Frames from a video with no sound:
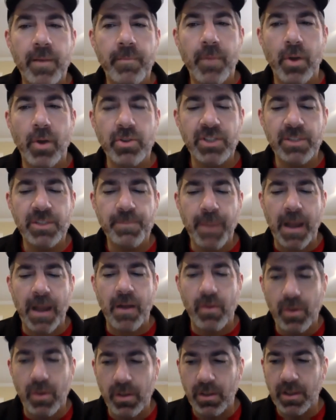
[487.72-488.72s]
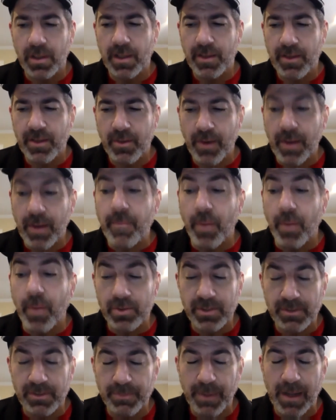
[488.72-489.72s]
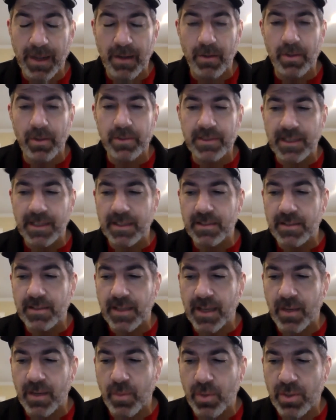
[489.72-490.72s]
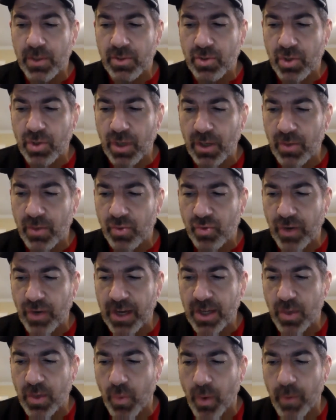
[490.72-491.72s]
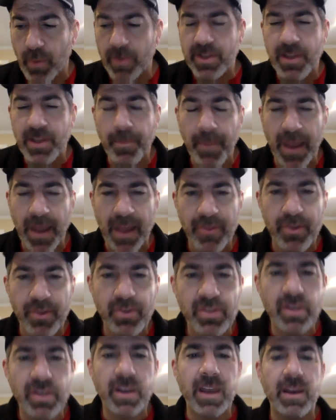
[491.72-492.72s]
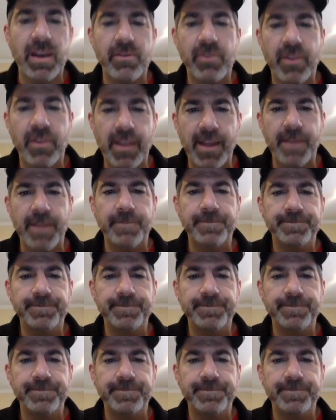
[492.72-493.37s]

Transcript: Moses Powell, the great Moses Powell, said that he didn't train you, what was the path you took after that?